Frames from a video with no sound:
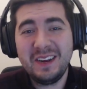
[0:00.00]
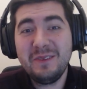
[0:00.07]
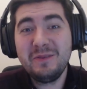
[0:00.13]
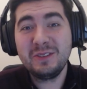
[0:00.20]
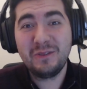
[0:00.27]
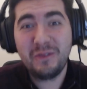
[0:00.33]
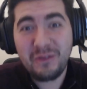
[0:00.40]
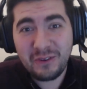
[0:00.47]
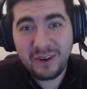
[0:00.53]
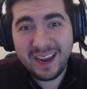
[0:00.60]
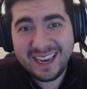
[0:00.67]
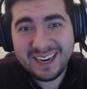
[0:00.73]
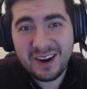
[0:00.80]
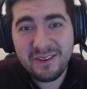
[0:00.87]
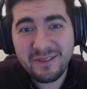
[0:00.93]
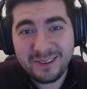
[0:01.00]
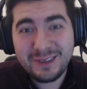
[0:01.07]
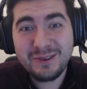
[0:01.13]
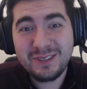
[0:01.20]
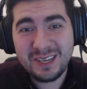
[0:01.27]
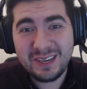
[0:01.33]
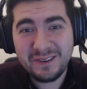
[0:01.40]
He was afraid of
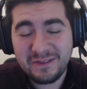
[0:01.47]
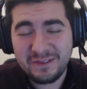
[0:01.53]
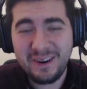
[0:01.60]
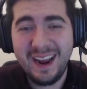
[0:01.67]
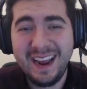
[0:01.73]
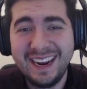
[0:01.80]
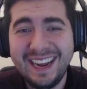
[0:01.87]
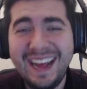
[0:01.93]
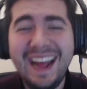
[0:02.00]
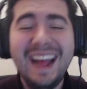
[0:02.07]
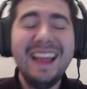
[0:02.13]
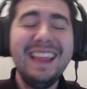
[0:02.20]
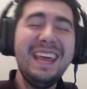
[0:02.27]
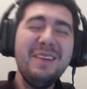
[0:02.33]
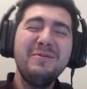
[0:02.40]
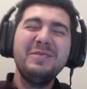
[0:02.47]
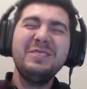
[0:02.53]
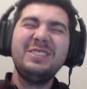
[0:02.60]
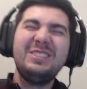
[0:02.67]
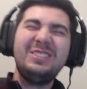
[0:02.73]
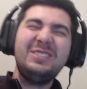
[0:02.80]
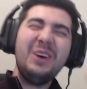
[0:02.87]
losing Frank. They were
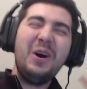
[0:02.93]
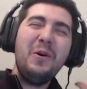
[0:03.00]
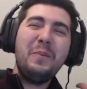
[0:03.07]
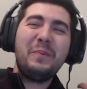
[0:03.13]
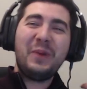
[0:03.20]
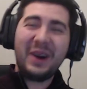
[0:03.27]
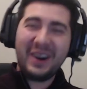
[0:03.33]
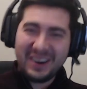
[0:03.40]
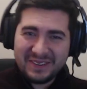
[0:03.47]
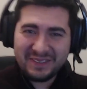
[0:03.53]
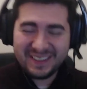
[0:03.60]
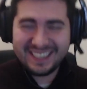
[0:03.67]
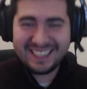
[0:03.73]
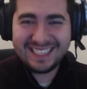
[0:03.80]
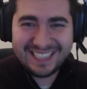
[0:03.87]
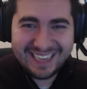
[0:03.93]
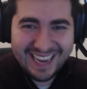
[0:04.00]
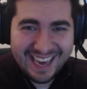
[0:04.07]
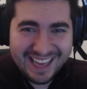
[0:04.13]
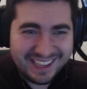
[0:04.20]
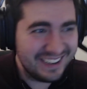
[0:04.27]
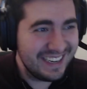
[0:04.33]
so perfect
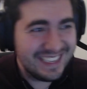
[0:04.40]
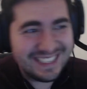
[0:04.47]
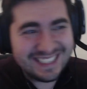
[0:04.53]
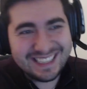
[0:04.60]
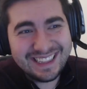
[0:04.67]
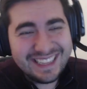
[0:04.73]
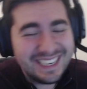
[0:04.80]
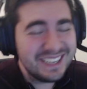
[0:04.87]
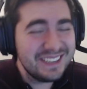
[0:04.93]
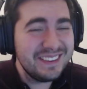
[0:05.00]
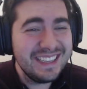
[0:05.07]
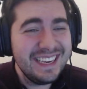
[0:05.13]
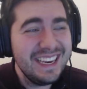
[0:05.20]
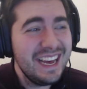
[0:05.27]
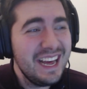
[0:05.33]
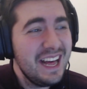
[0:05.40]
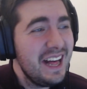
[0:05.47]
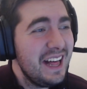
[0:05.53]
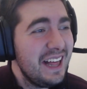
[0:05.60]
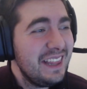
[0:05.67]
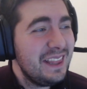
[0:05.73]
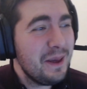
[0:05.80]
together. It's literally
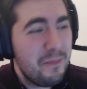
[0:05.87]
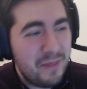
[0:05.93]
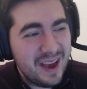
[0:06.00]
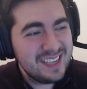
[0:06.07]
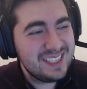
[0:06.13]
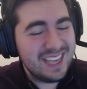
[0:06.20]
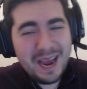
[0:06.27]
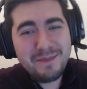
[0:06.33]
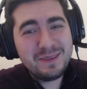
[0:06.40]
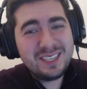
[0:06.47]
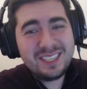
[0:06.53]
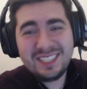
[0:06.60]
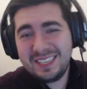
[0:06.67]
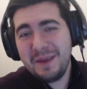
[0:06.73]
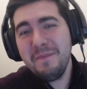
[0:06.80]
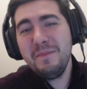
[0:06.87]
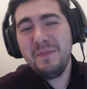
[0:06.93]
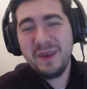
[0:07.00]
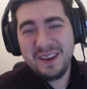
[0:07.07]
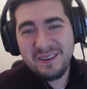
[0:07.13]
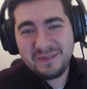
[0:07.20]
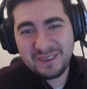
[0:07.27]
the best. I'm
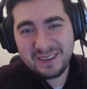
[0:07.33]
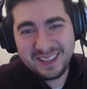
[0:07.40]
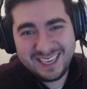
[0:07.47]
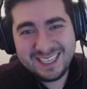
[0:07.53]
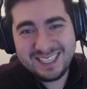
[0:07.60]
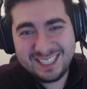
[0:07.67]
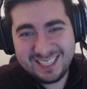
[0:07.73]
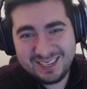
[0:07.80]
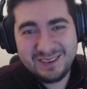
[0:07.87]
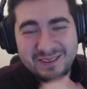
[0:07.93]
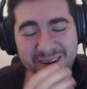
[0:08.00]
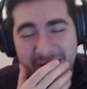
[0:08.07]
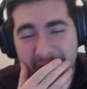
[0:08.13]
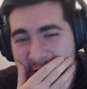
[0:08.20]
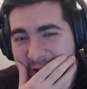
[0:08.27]
simping for these two.